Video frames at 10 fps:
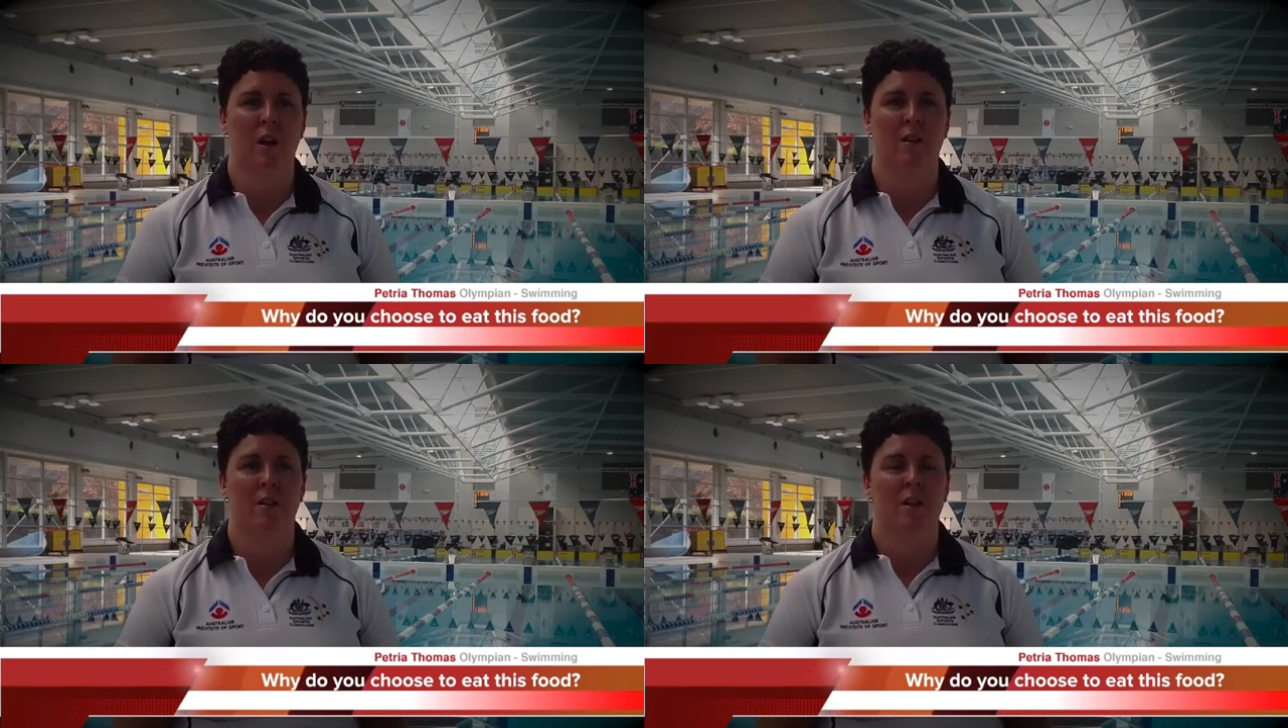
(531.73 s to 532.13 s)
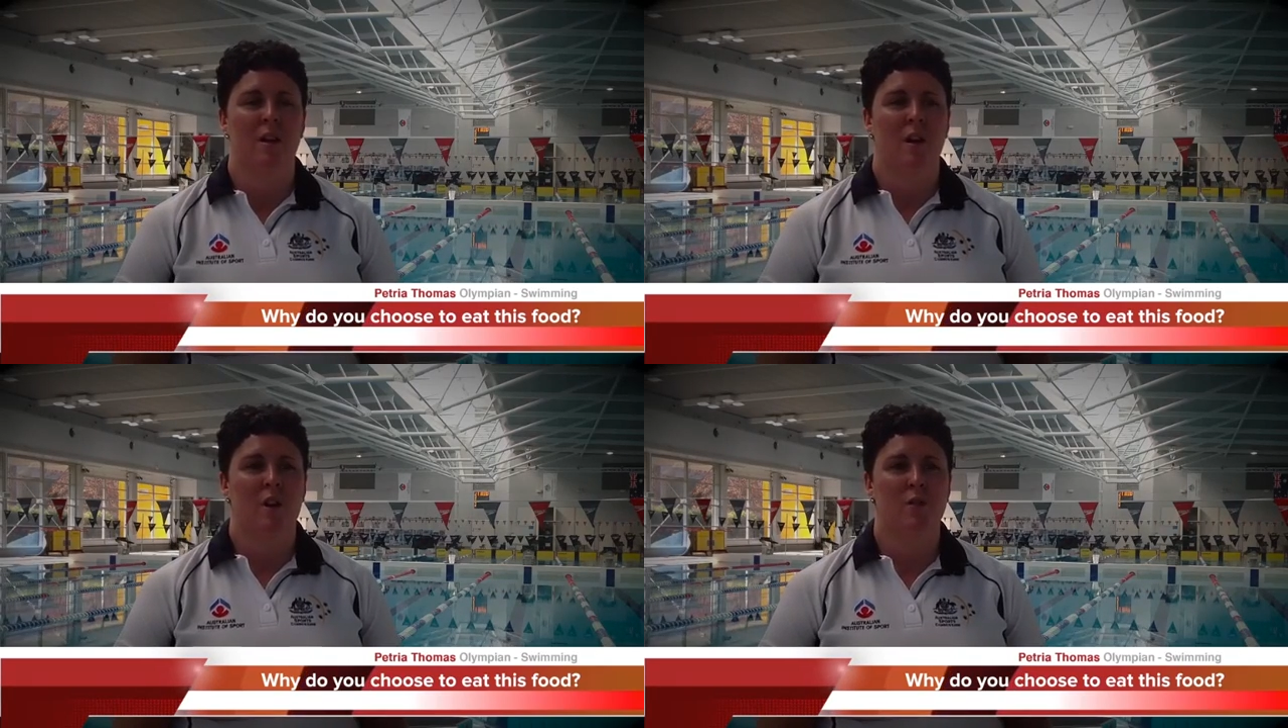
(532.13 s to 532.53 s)
And
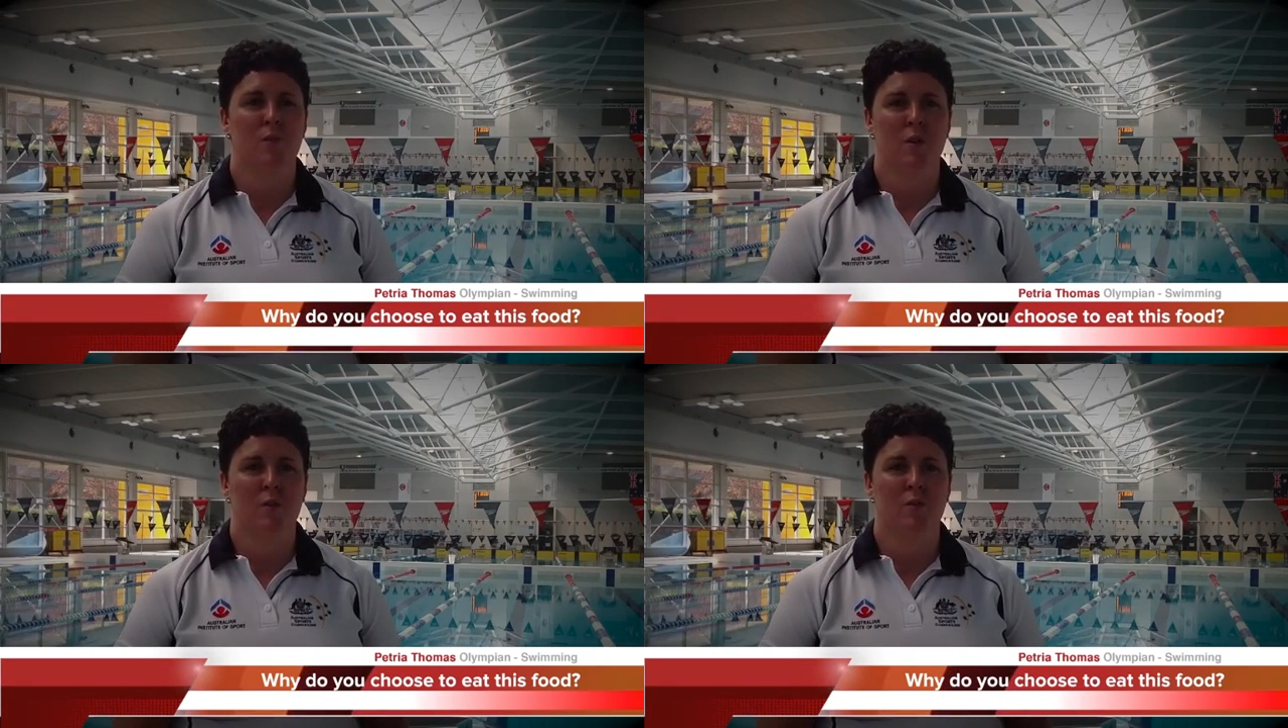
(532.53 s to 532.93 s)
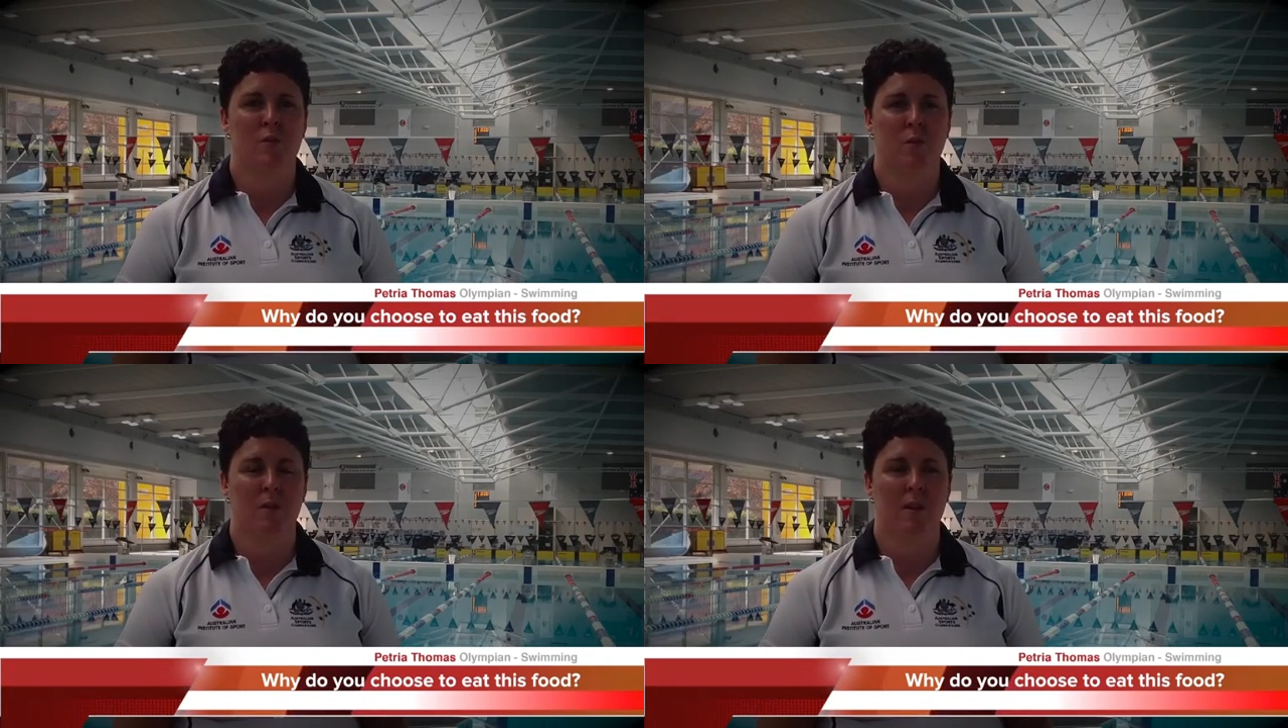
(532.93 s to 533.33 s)
I suppose
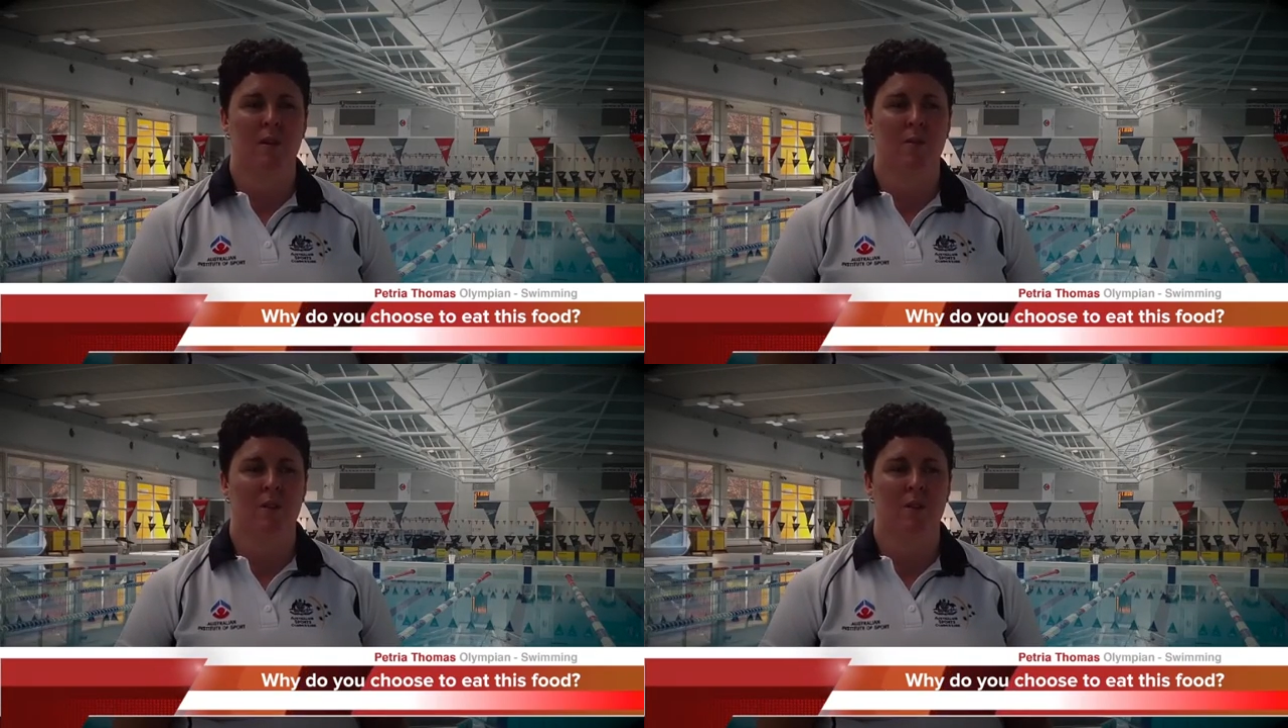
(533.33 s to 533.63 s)
for swimming,